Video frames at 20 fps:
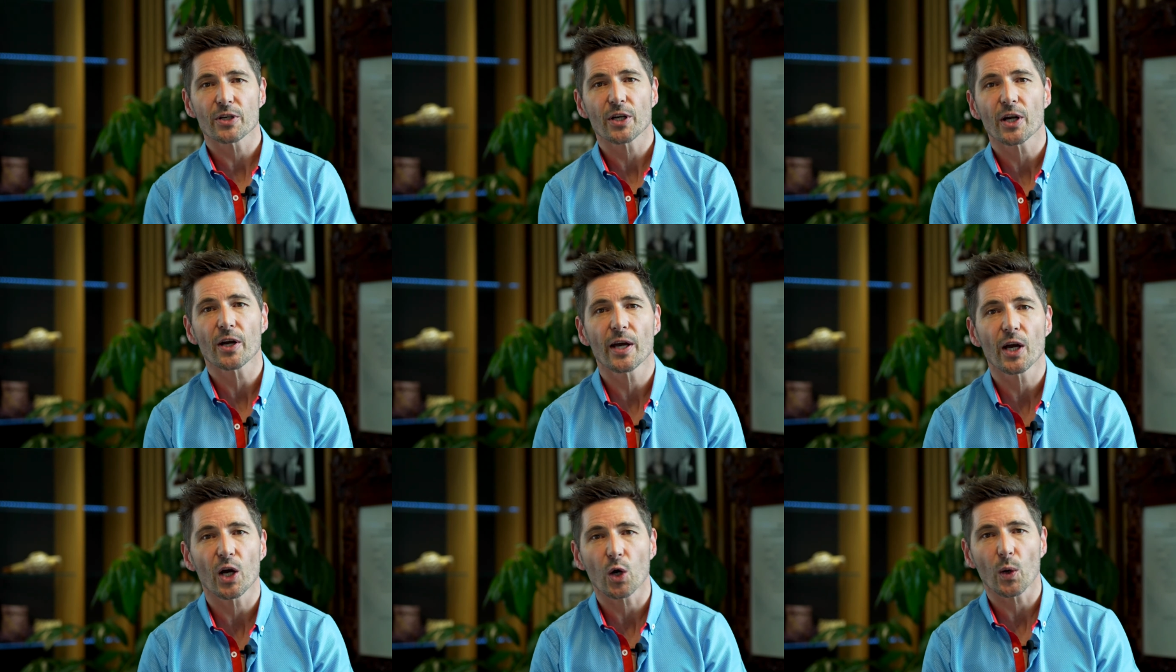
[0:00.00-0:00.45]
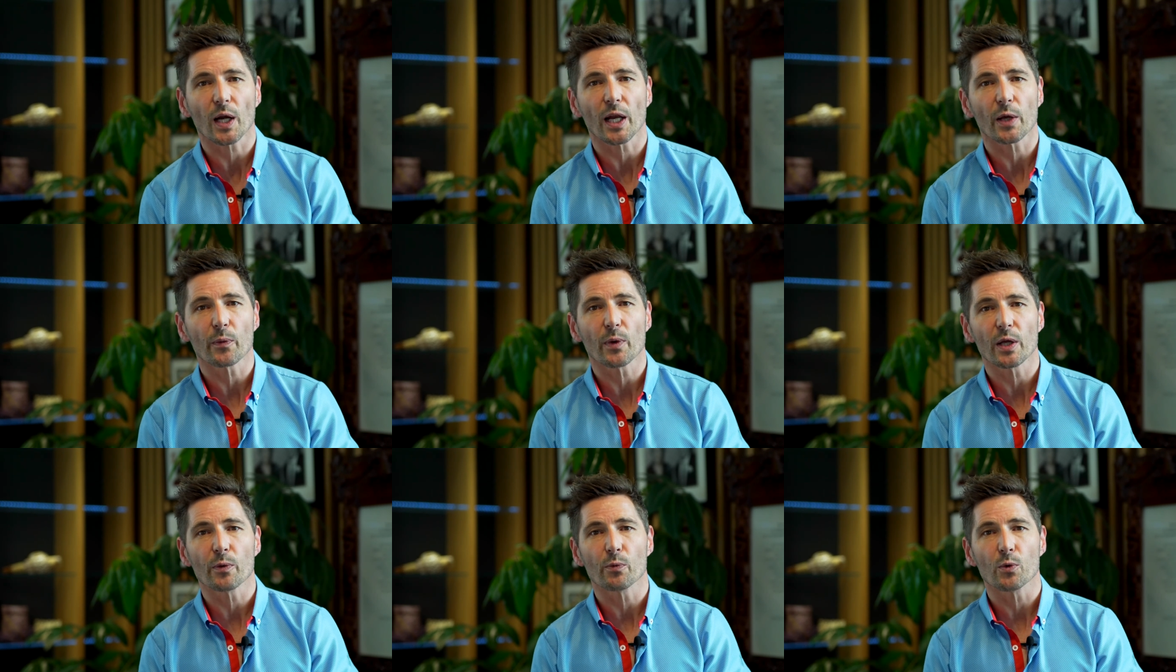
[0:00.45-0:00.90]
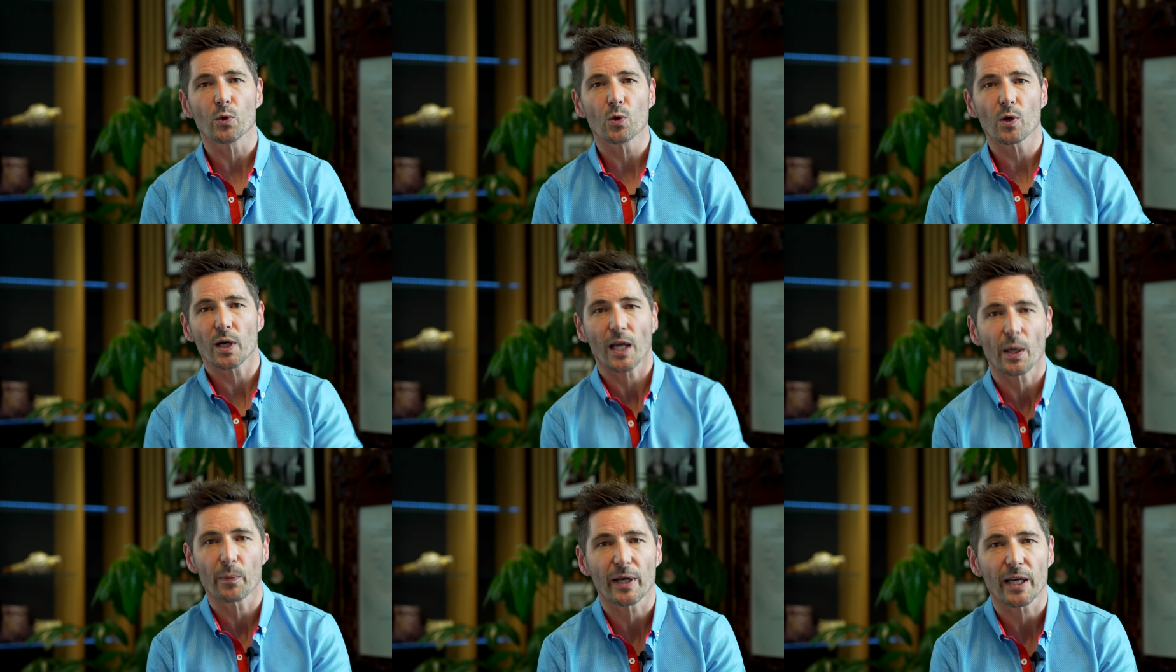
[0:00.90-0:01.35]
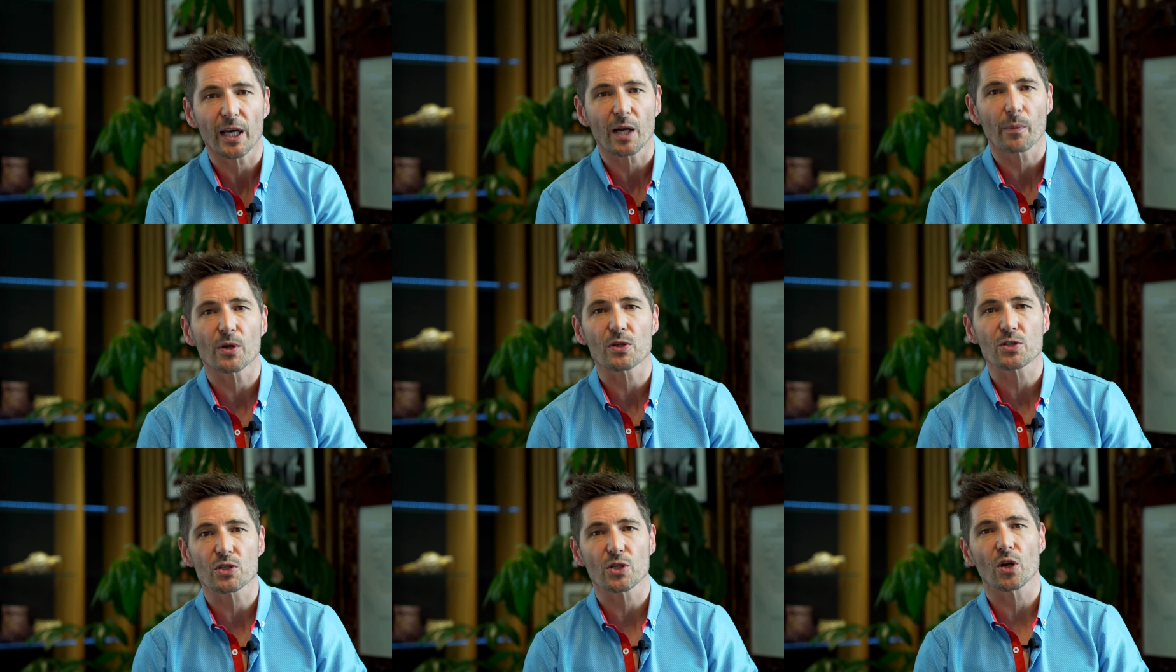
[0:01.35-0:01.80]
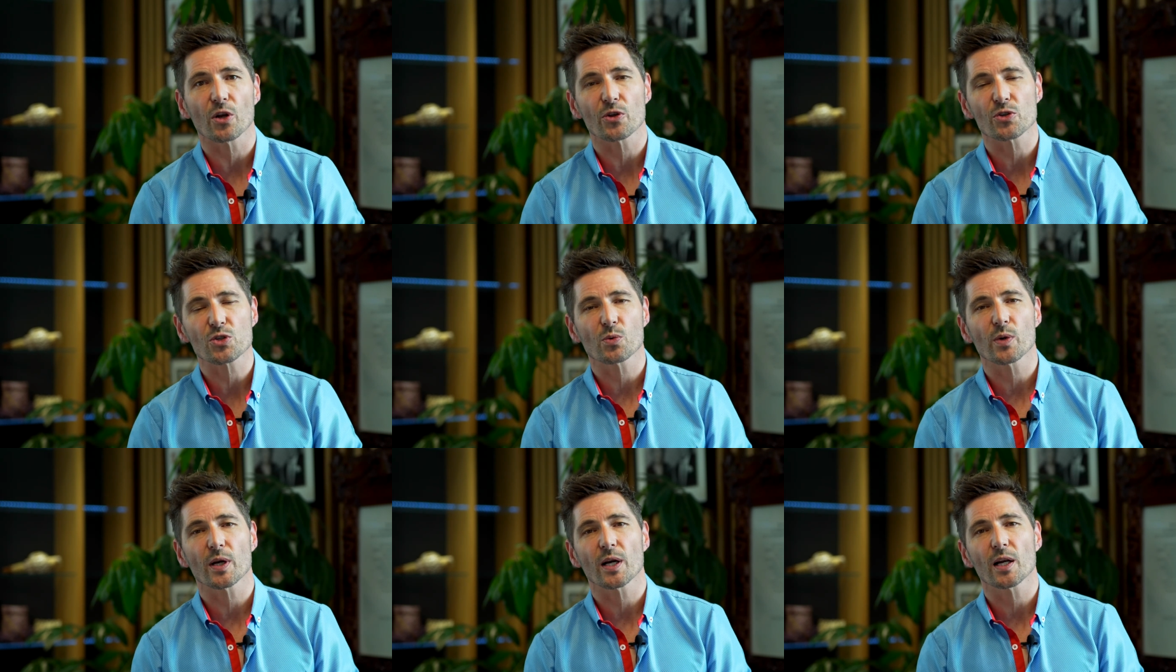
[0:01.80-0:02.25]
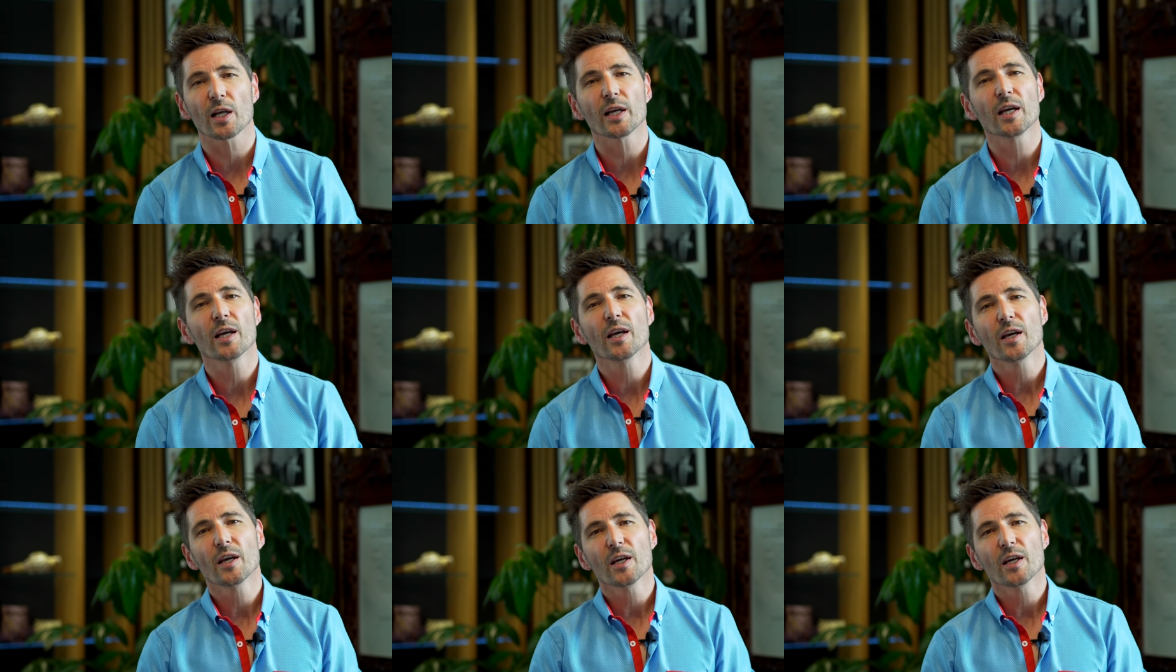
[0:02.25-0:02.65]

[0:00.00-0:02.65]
How quickly will he walk? Can we get him on solids quickly?